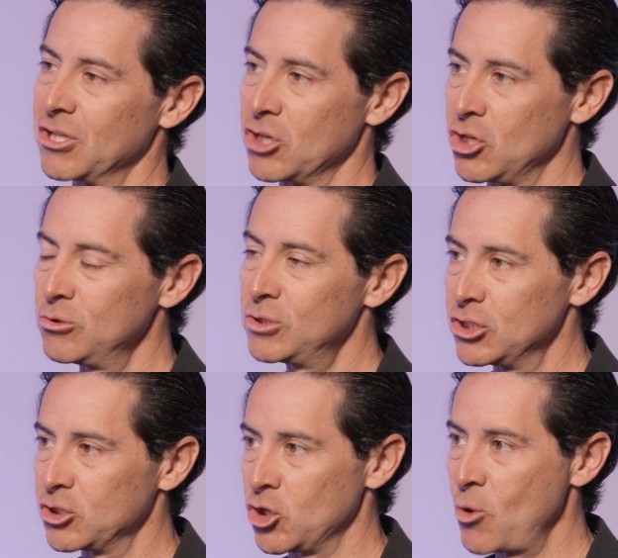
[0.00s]
So
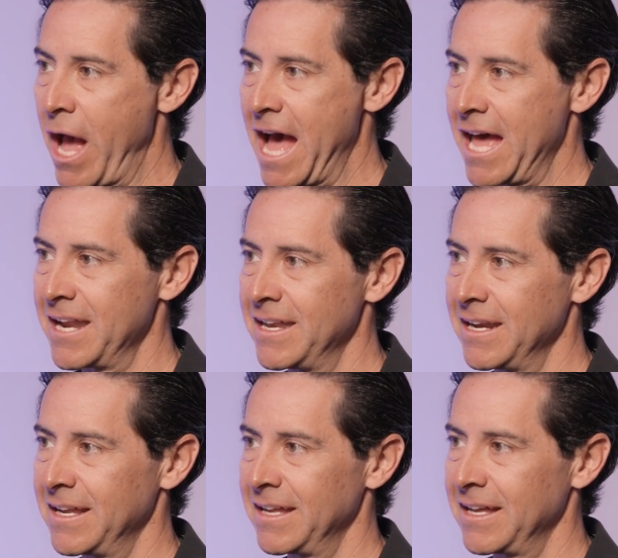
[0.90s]
you had
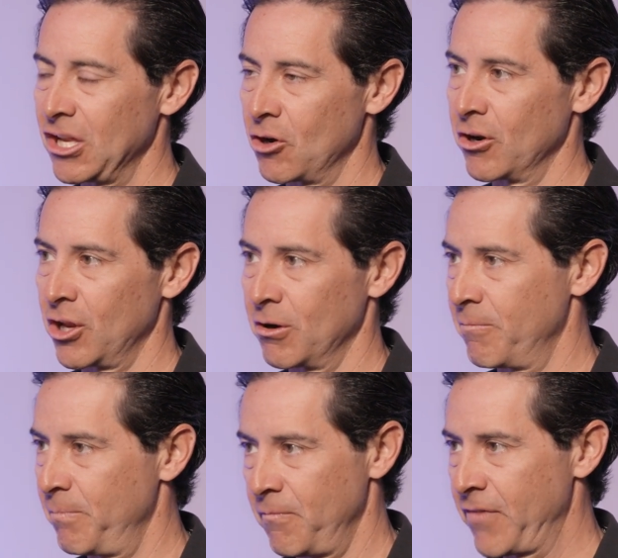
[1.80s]
your
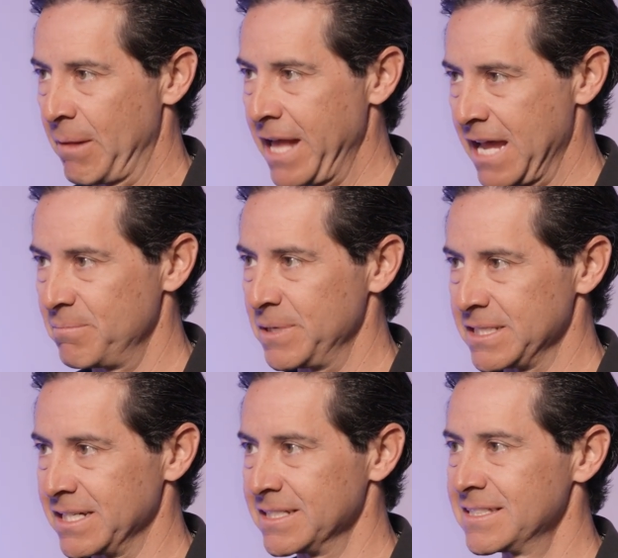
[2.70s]
family had a
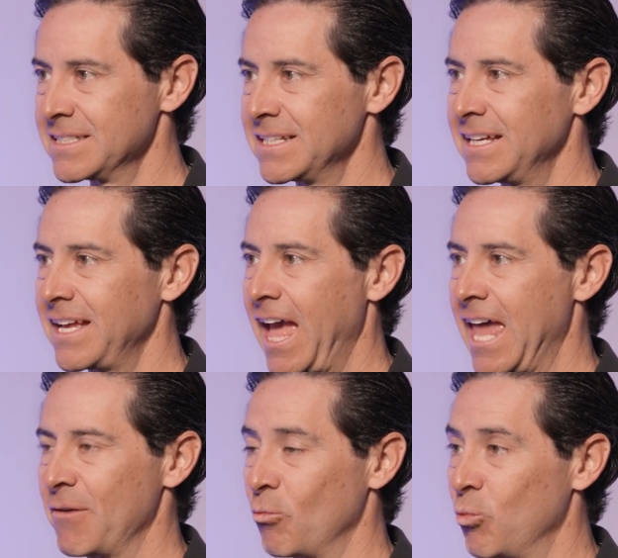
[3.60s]
business,
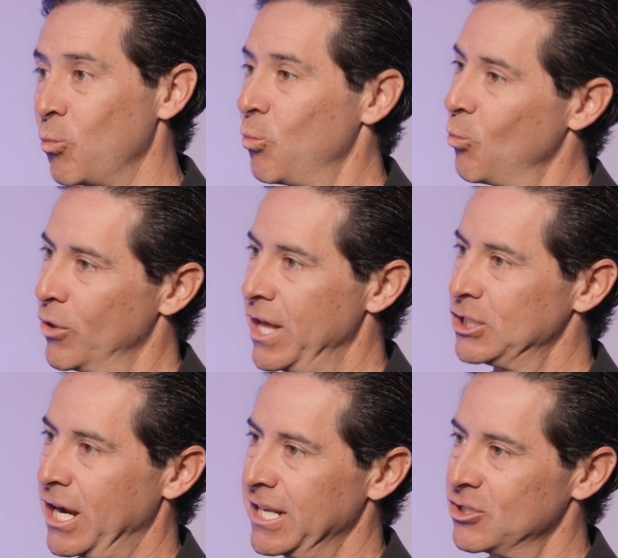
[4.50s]
and were they
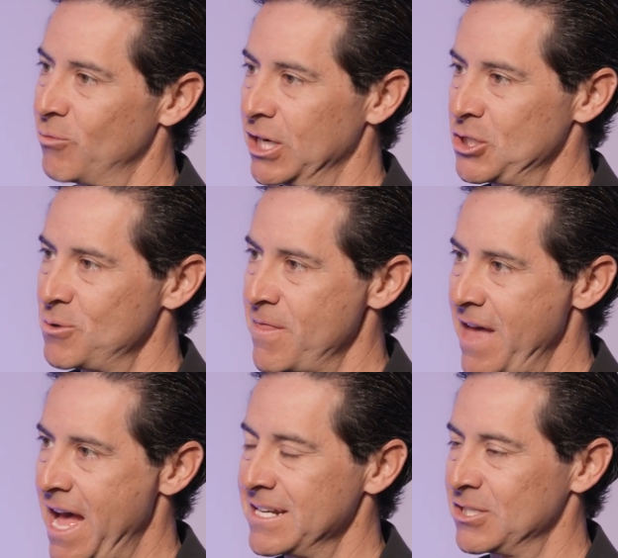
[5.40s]
trying to direct you in
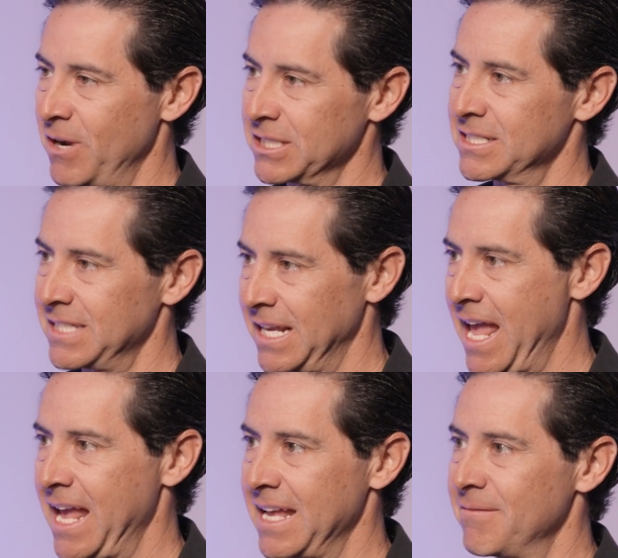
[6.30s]
that direction, saying,
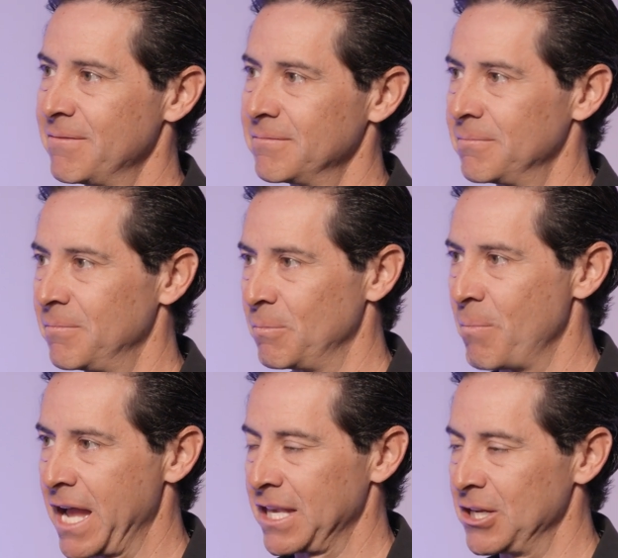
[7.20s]
"Hey,
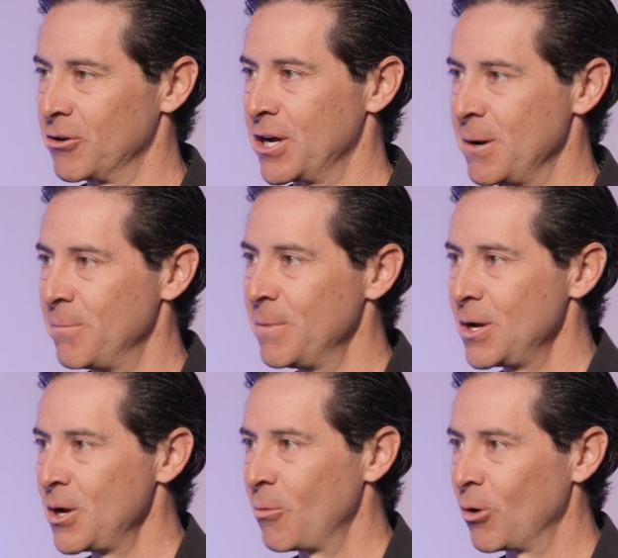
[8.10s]
Mike, come
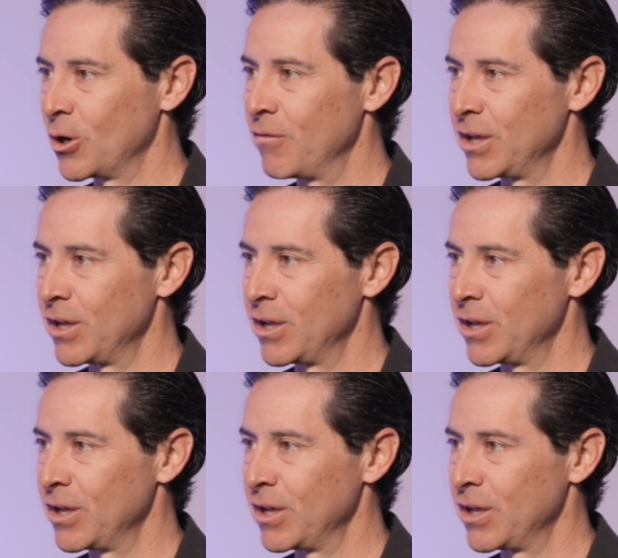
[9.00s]
work over